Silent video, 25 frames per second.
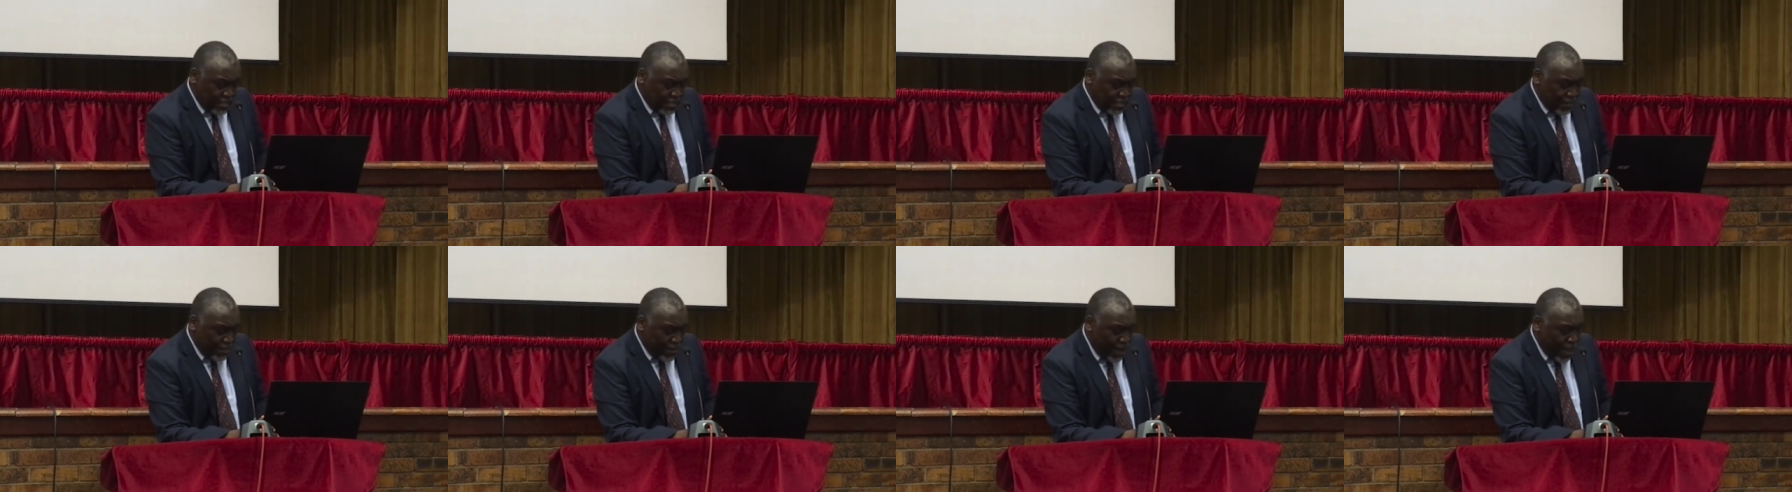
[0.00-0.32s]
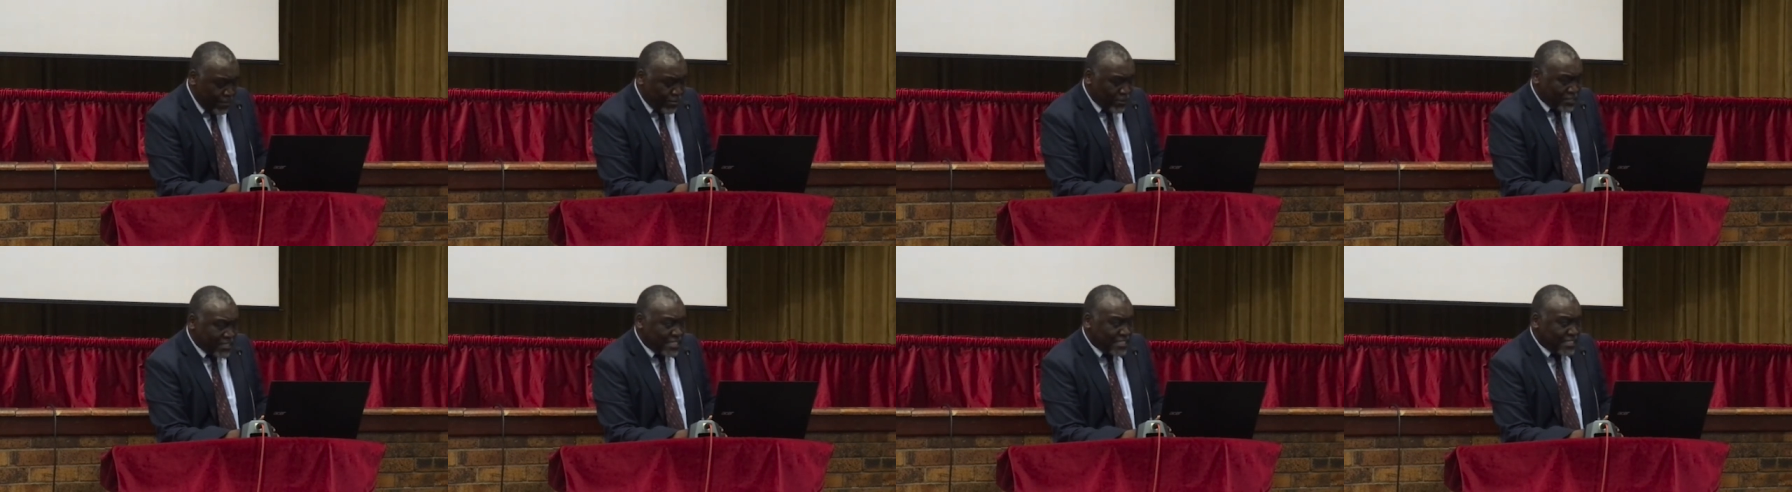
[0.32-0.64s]
the
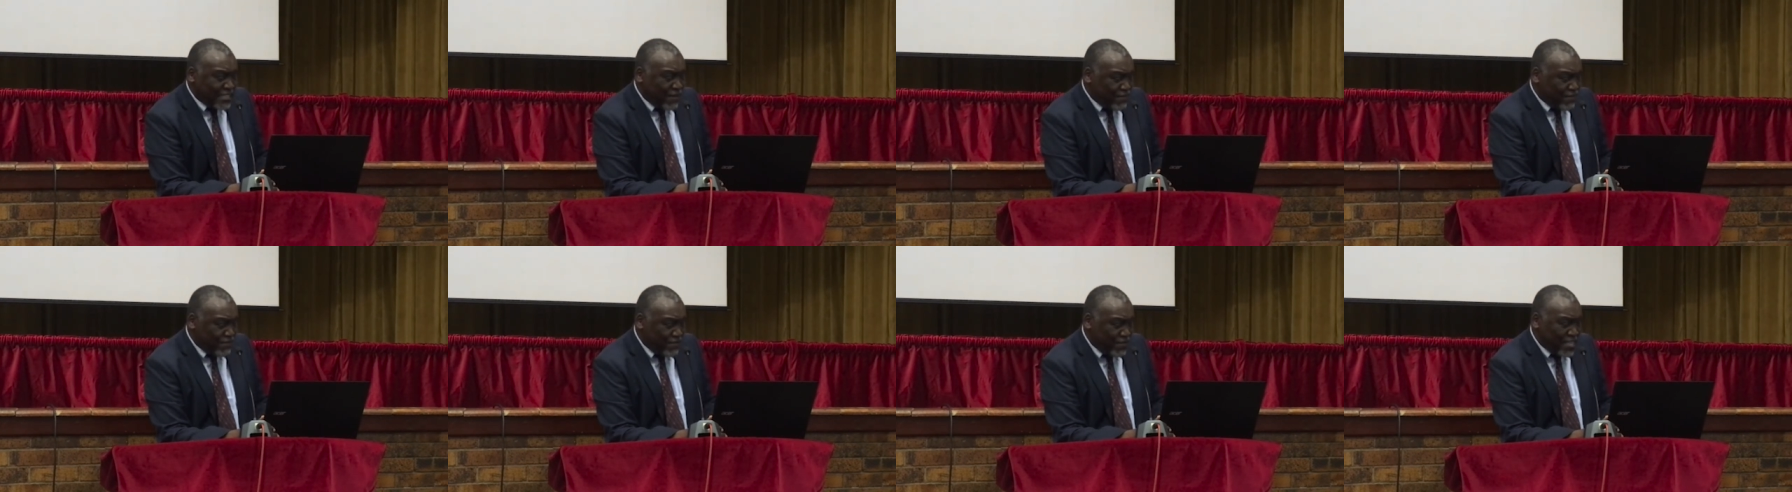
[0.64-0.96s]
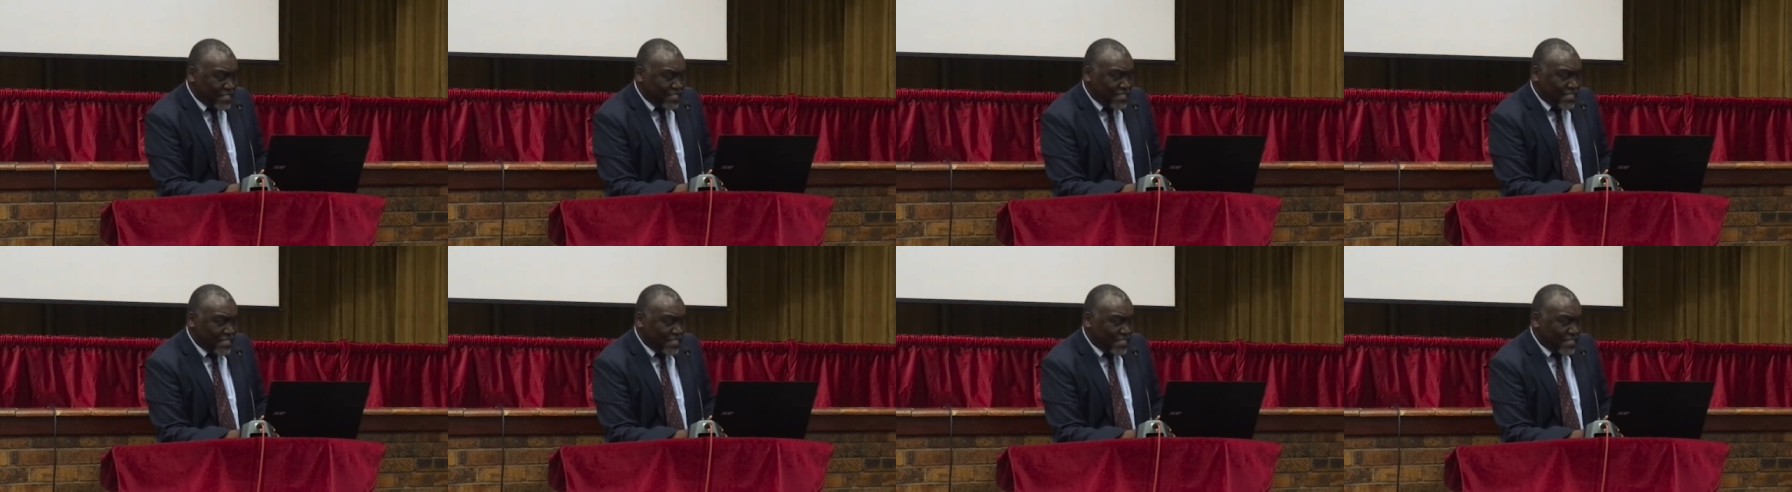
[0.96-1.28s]
Bible says, some
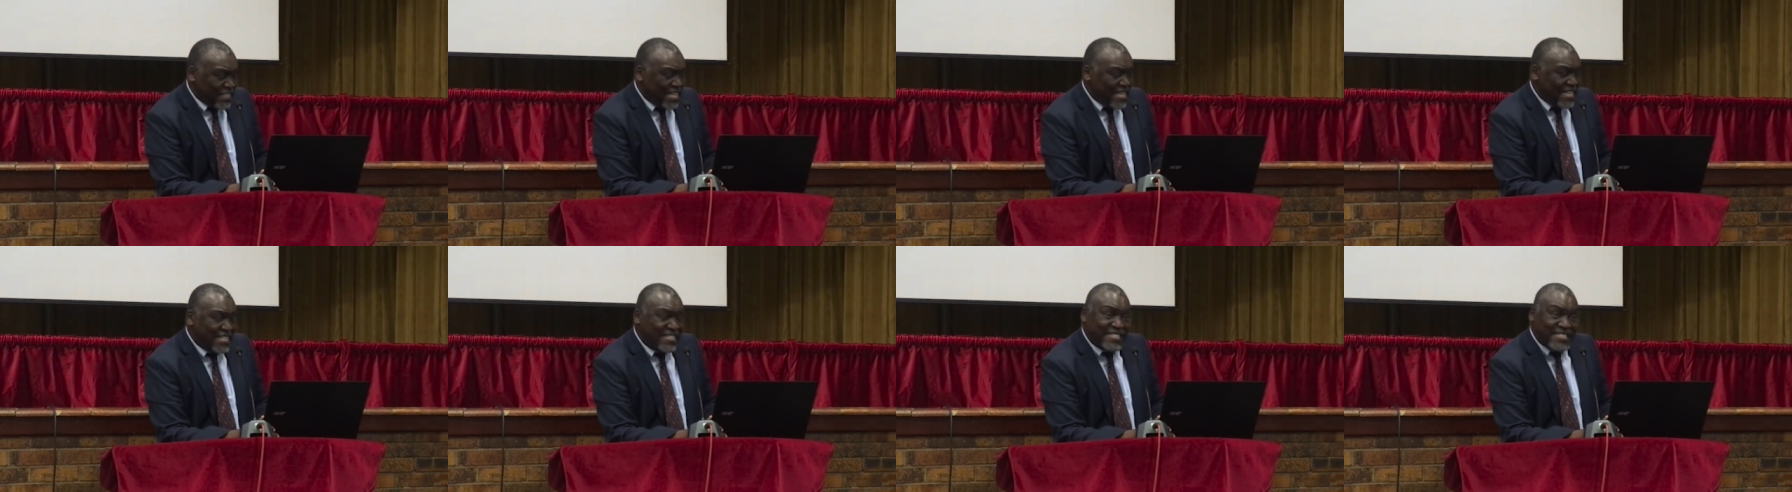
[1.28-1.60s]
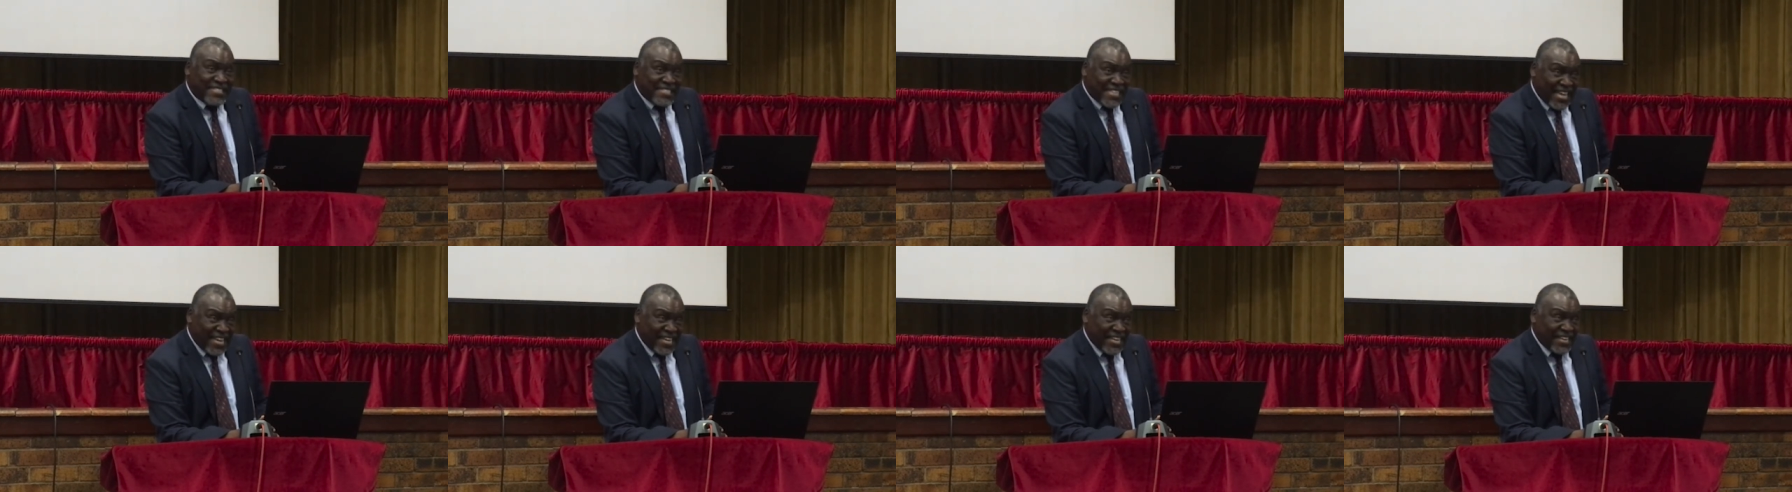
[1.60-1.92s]
versions
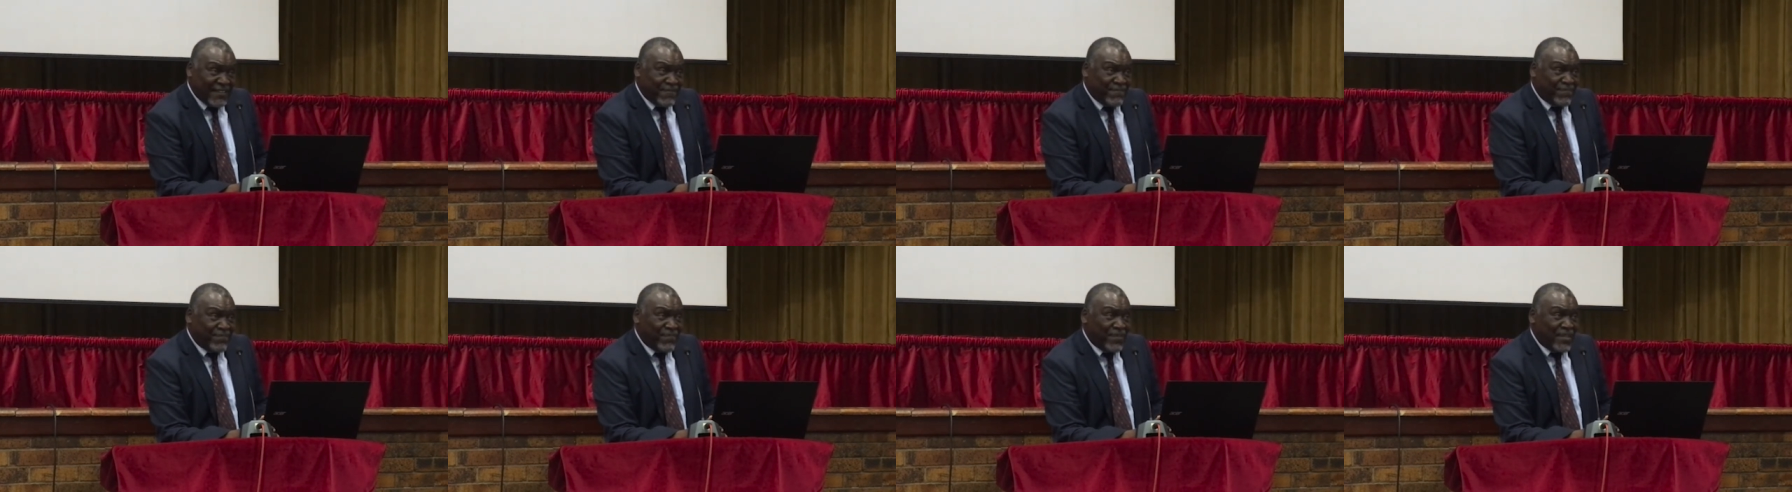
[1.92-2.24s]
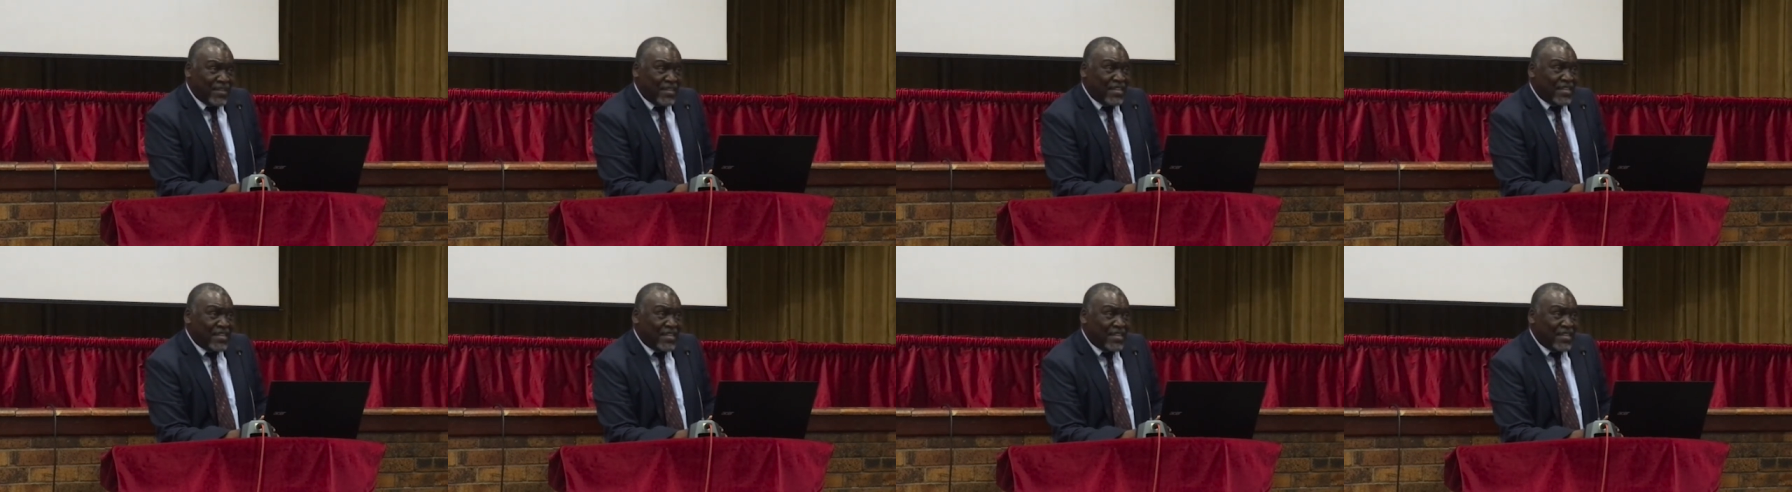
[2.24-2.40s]
say.